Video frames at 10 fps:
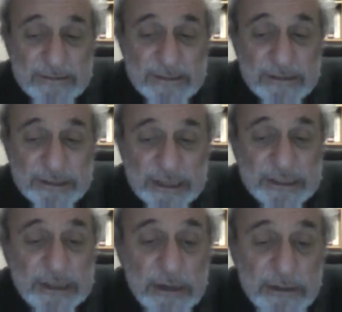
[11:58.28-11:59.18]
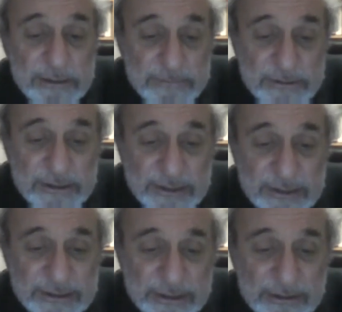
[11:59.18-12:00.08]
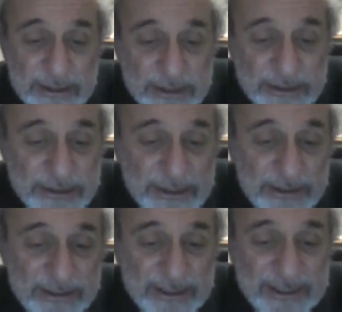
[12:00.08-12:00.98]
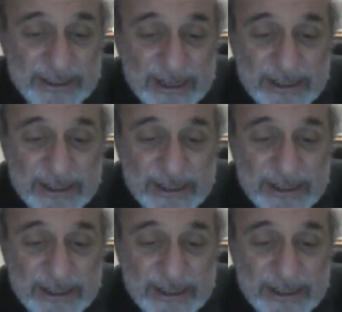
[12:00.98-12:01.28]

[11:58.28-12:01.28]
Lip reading: sex is holy. Sex is holy, and that's and